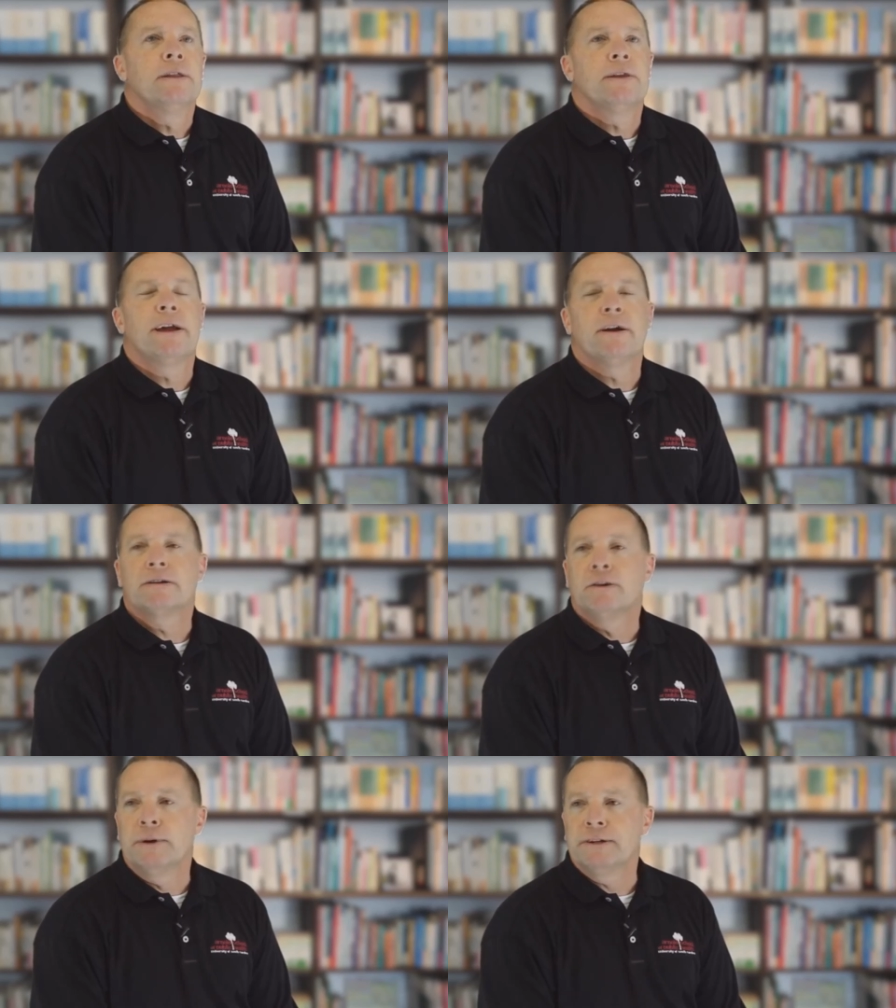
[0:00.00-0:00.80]
the
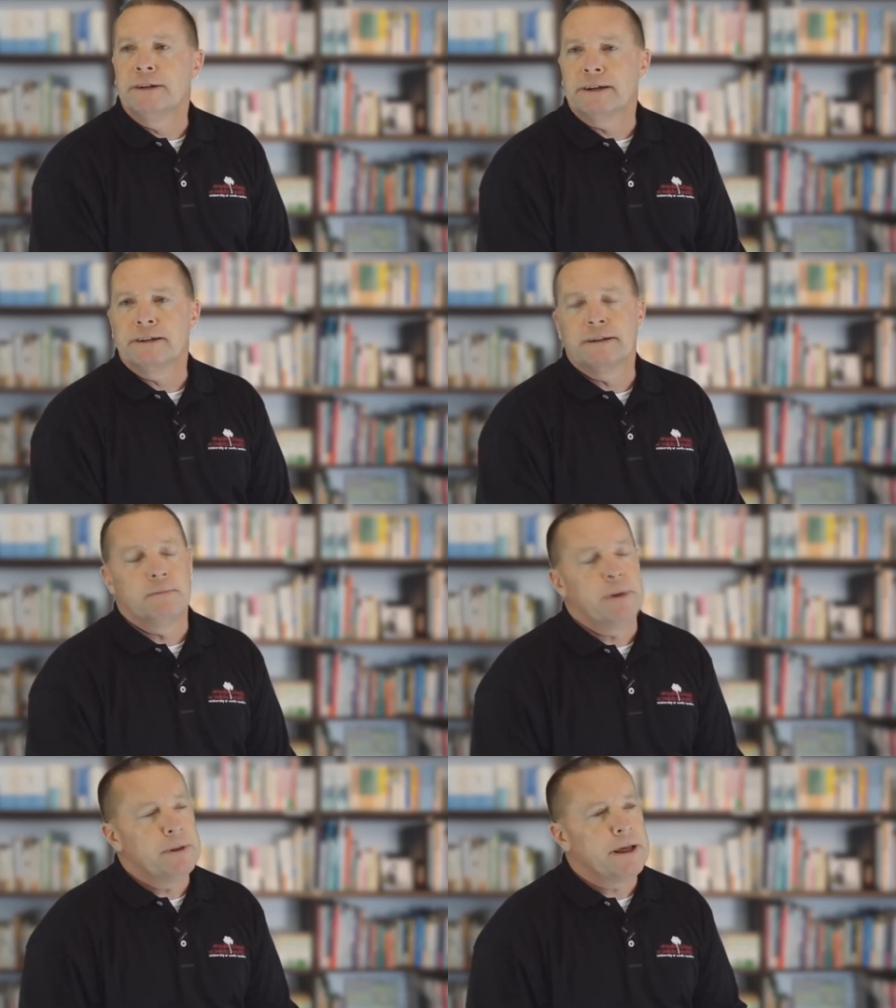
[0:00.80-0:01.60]
characteristics,
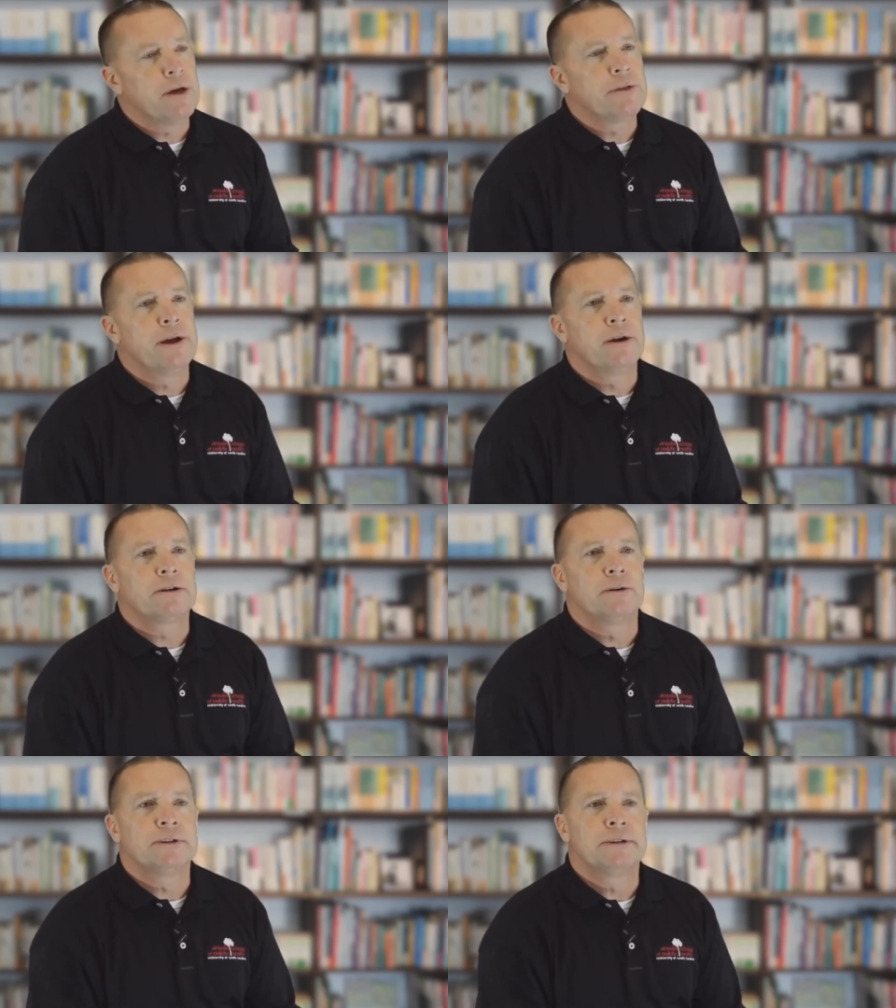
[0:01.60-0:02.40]
the public health
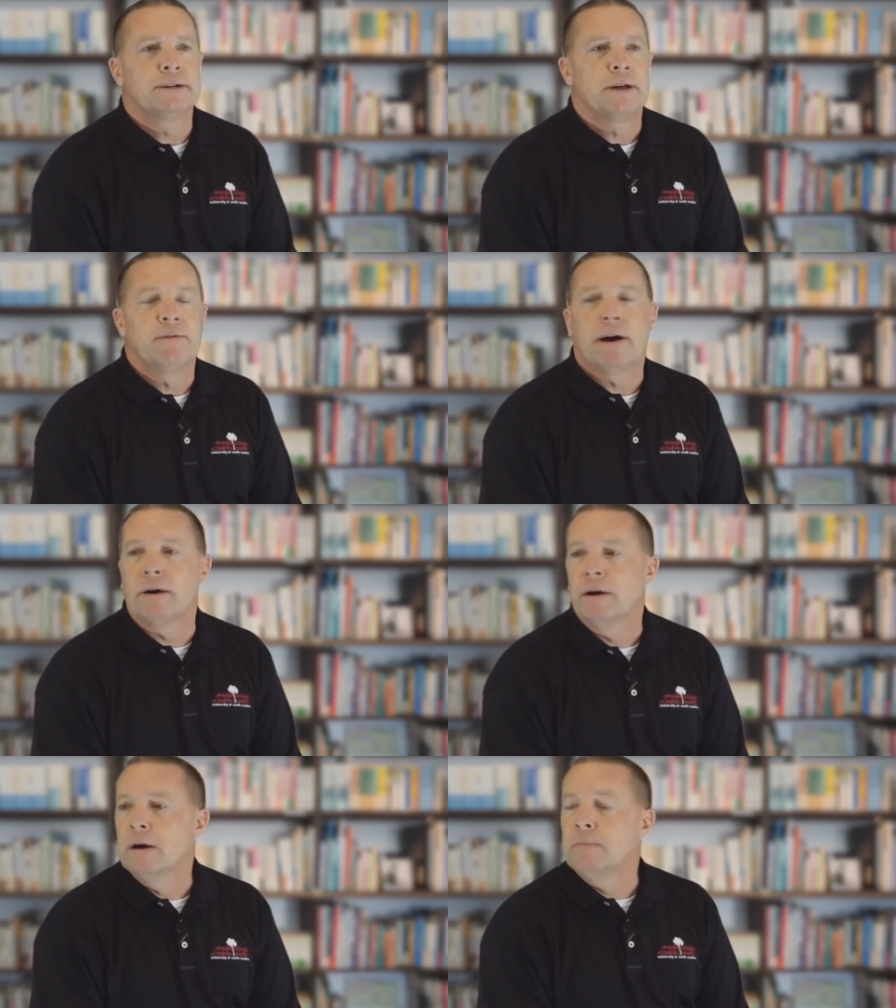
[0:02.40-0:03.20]
characteristics of
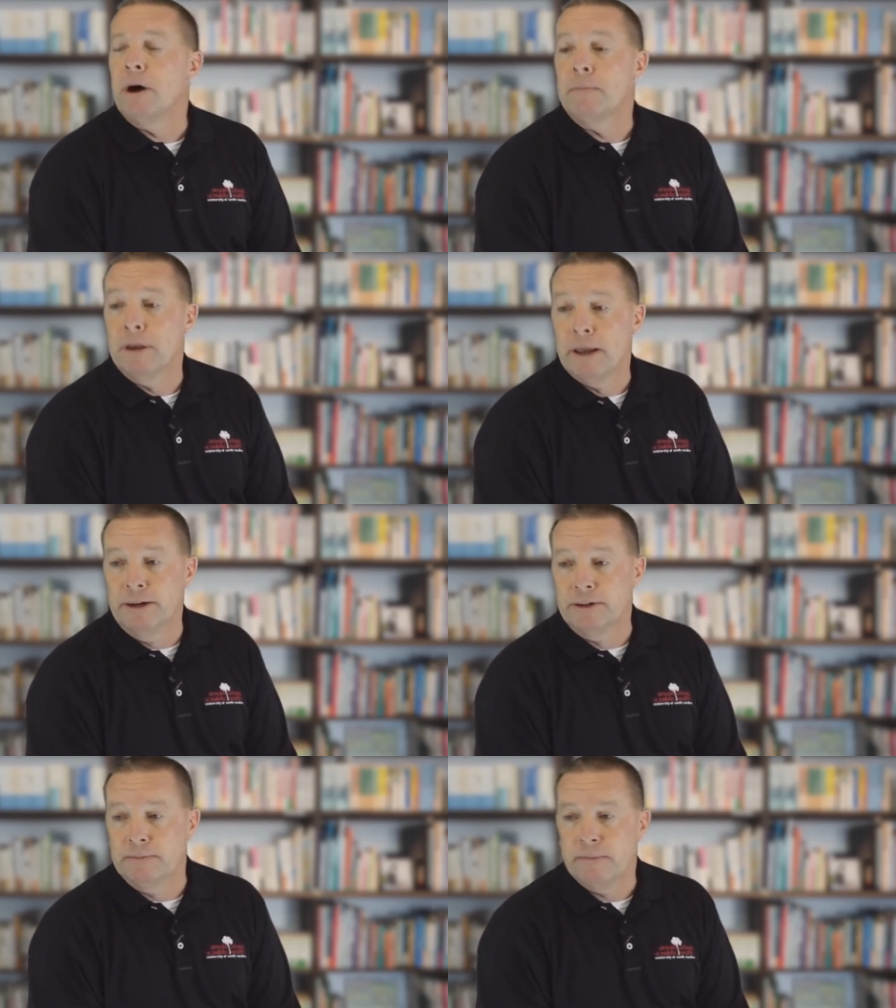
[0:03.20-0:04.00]
our
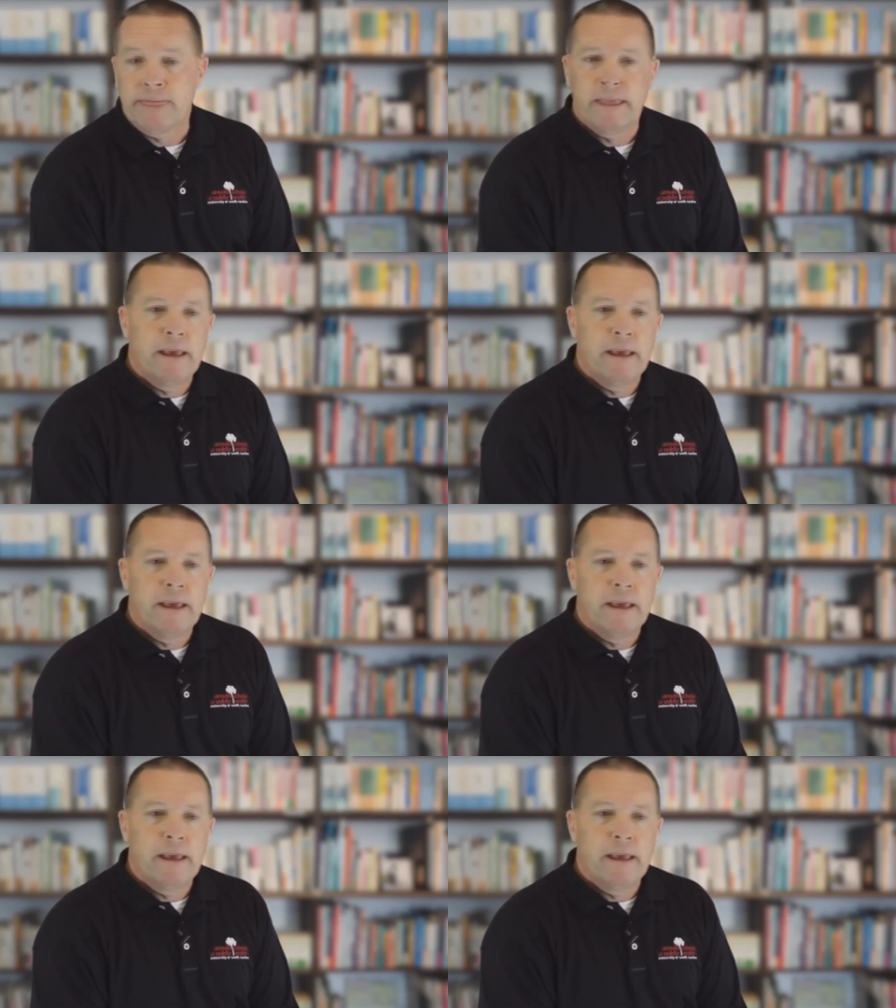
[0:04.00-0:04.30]
population.